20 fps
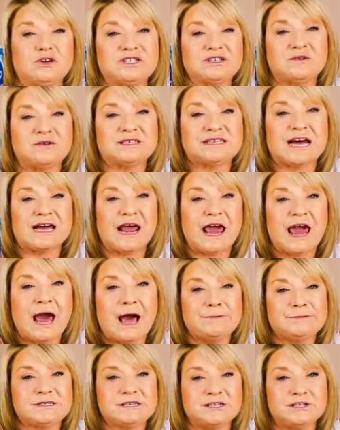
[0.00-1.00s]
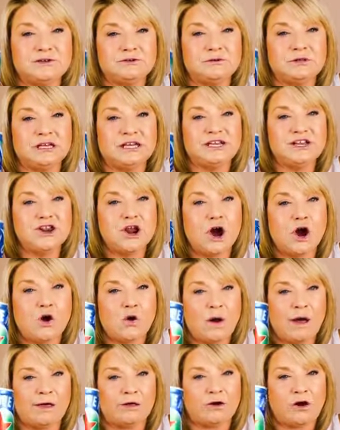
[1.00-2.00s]
So it's got absolutely
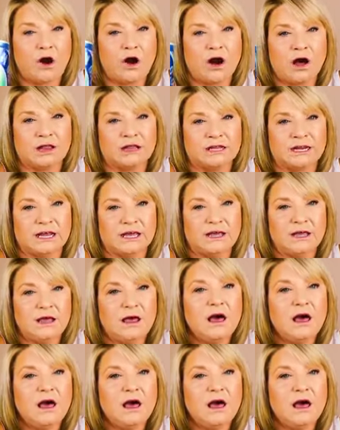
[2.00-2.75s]
no alcohol in it.